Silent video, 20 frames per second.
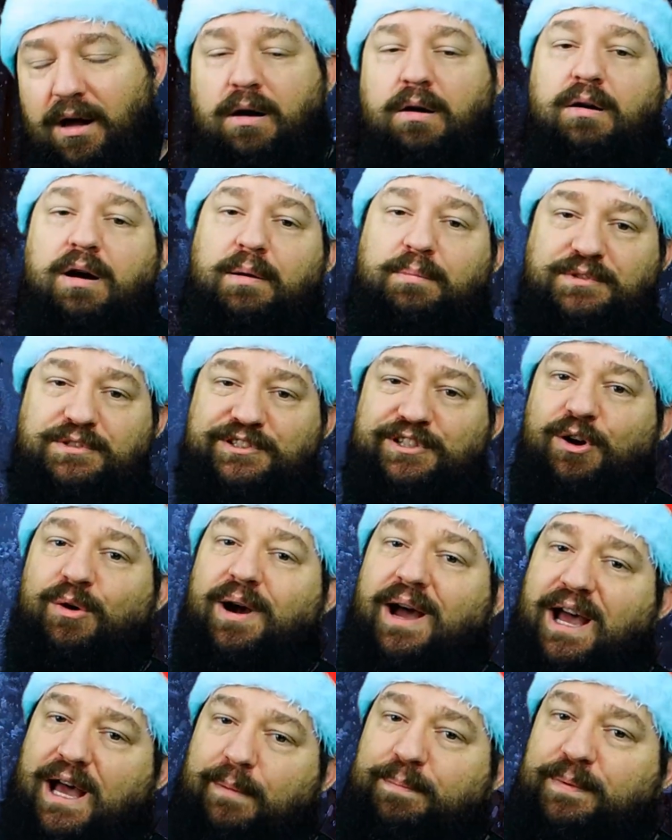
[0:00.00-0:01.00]
Oh, I'm so
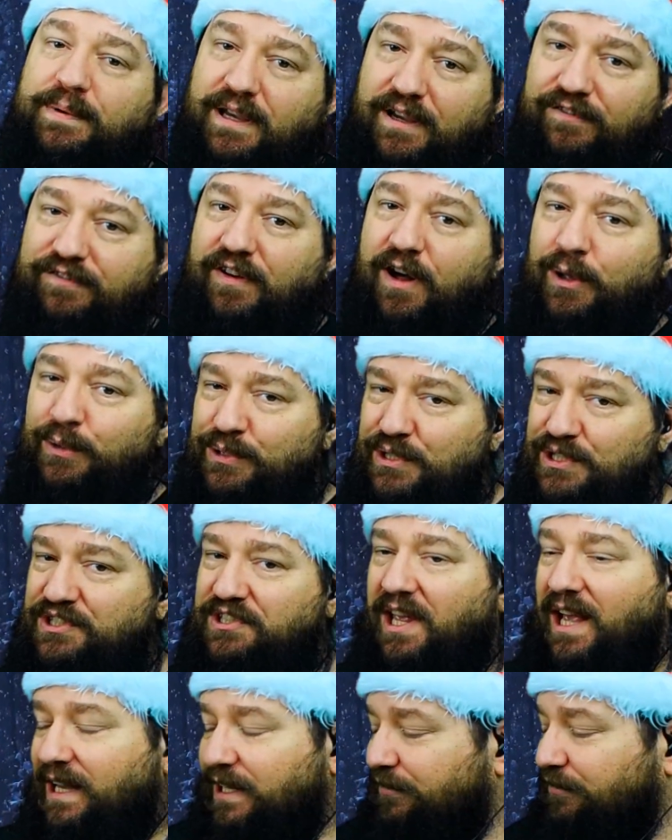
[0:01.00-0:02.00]
happy I found the
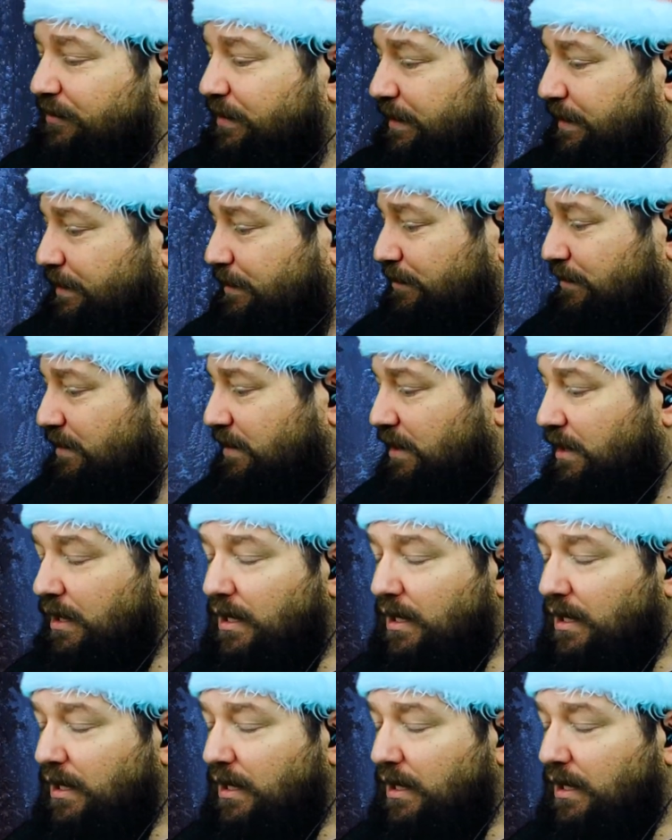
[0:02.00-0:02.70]
second video.